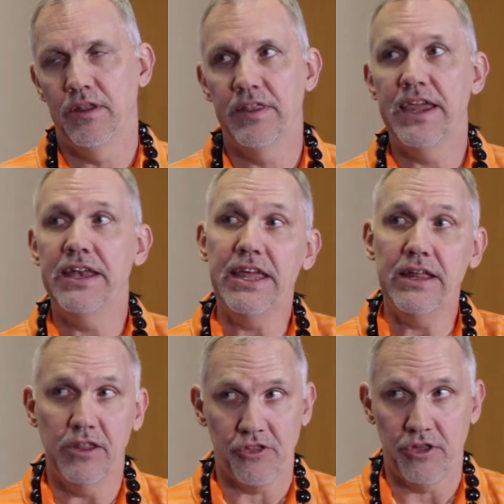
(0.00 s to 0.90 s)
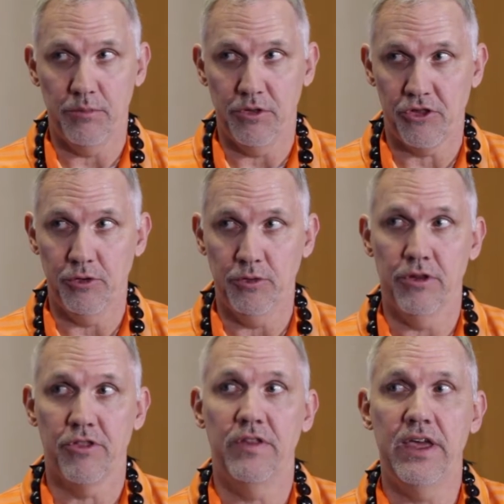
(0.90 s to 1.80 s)
that they need the cinema
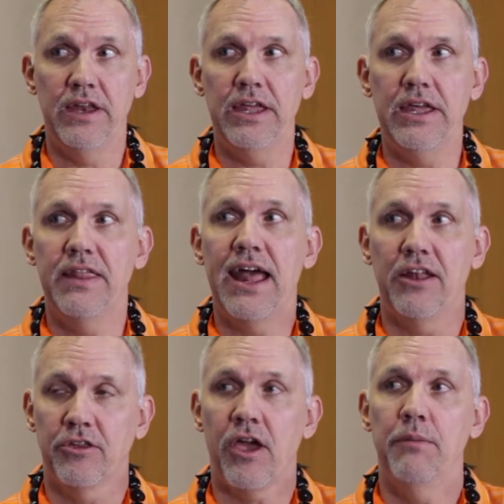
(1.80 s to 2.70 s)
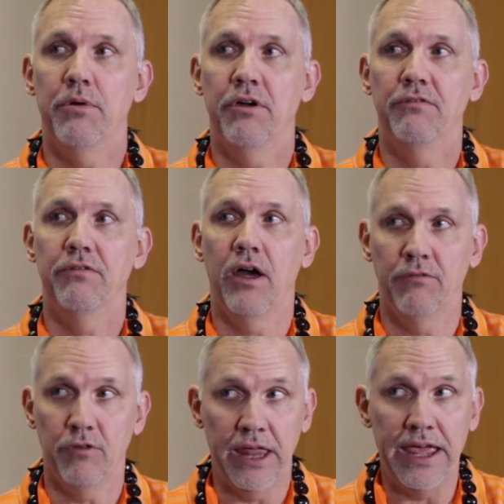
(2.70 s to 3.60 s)
students and they need that type of
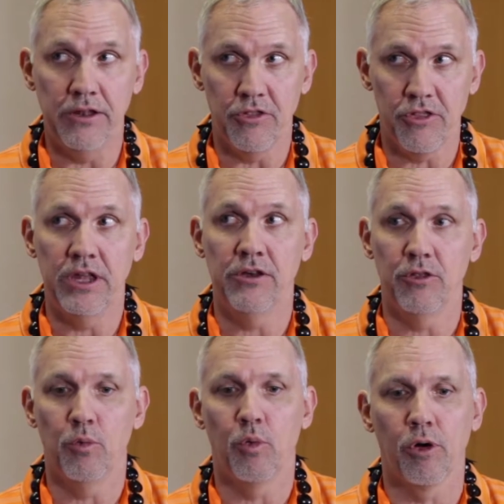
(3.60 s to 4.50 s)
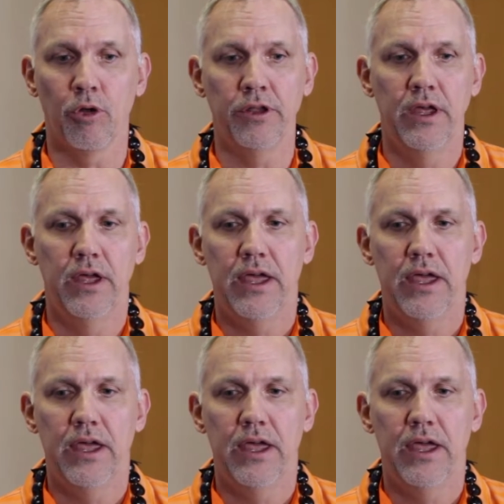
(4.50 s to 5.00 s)
lens into the world.